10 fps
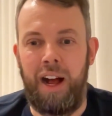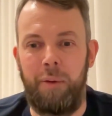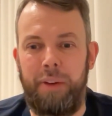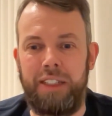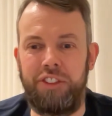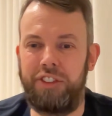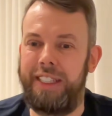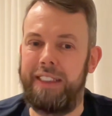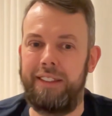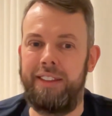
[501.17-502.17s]
Um, I just
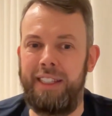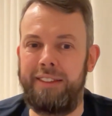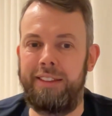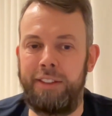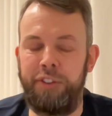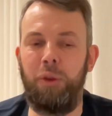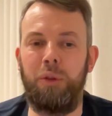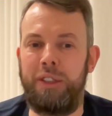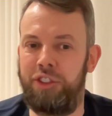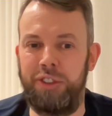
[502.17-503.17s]
think it's a, it's a difficult
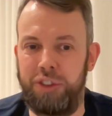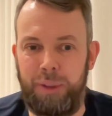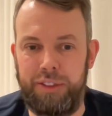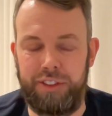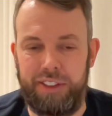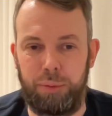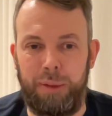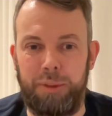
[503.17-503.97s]
question to answer this one,